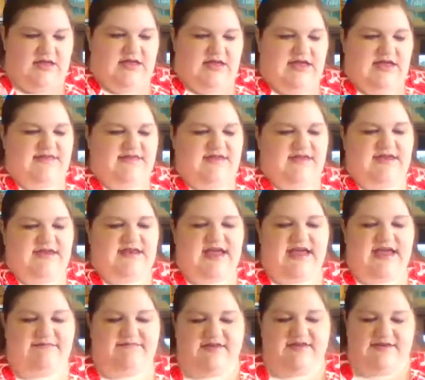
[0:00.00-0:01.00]
And then
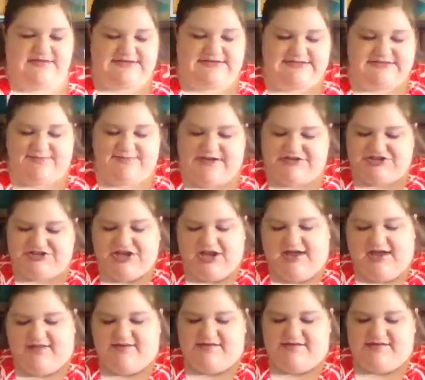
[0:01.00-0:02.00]
I'm going to switch
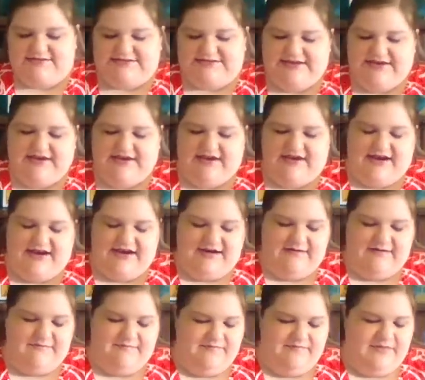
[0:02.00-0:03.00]
colors
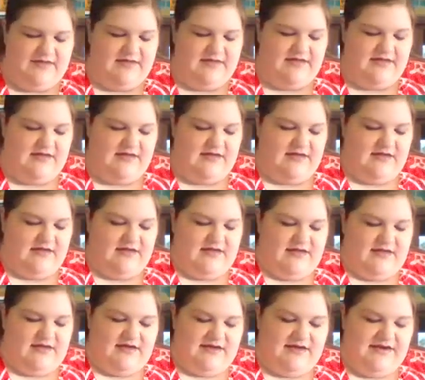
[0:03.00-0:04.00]
here.
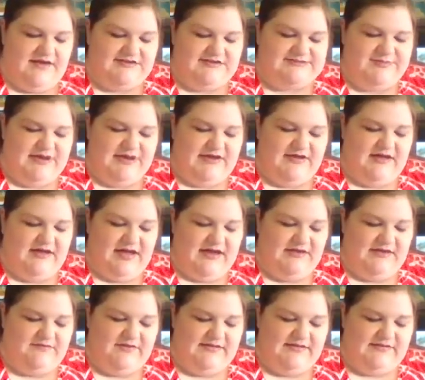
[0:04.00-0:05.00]
I'll use pink
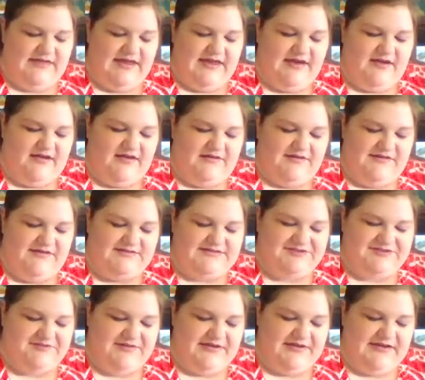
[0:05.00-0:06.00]
on one layer, I'll use
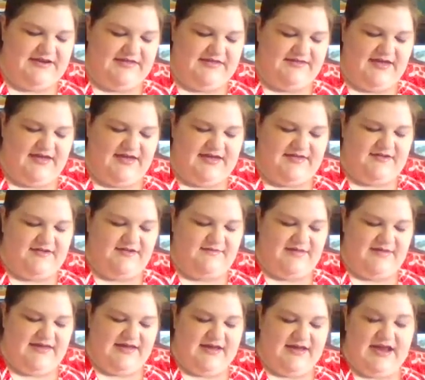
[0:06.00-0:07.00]
green on the other, and
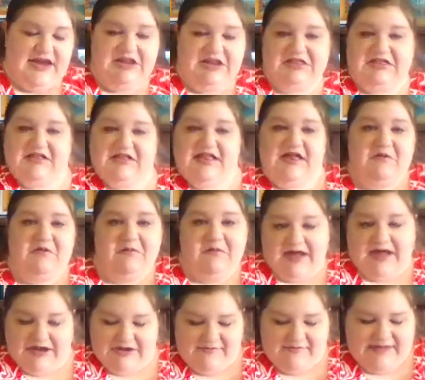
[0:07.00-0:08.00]
make it kind of look like a
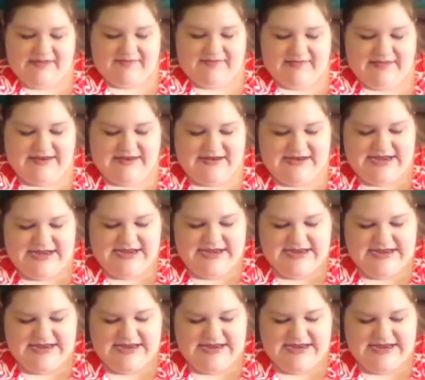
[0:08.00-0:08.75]
watermelon.